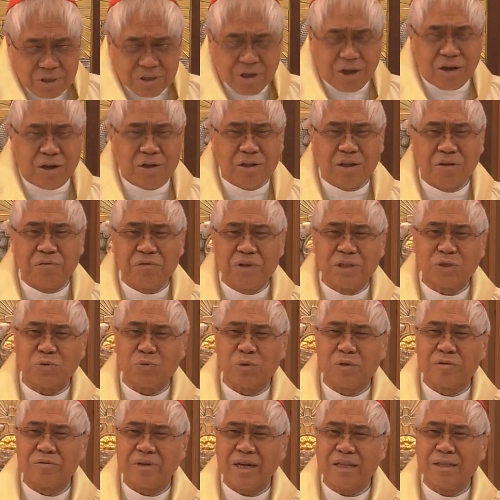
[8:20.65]
All of us
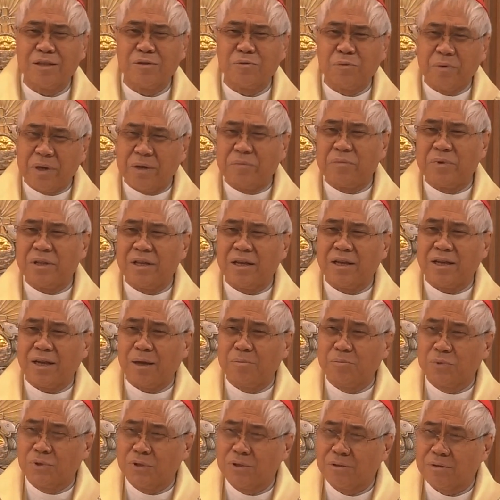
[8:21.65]
will run away when he
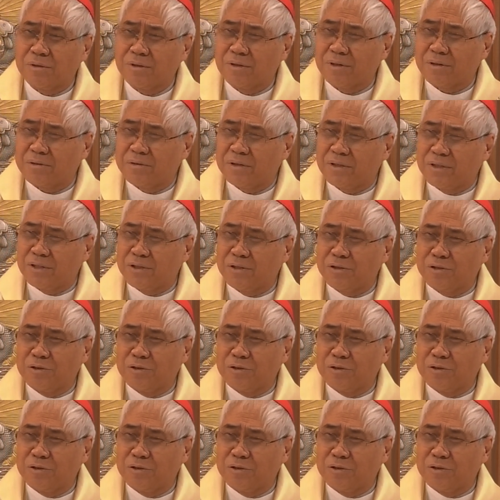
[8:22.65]
comes into the Christian